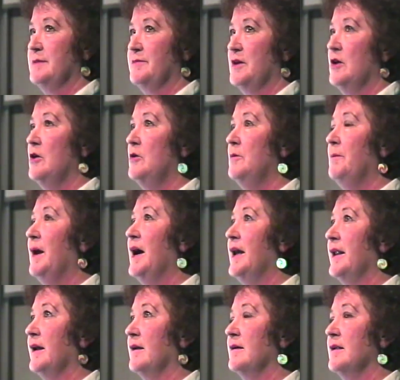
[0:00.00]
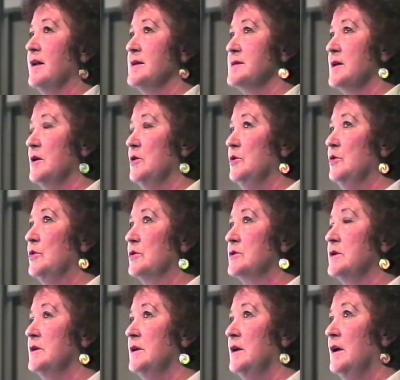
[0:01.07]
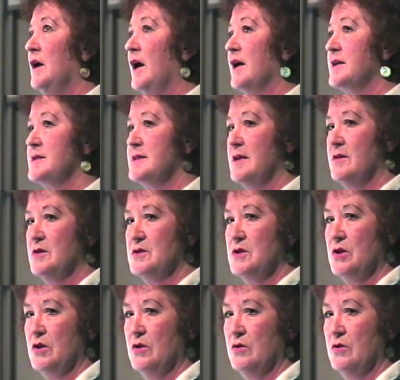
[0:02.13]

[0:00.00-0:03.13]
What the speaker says: up the whole paddock, and as I looked, I could see this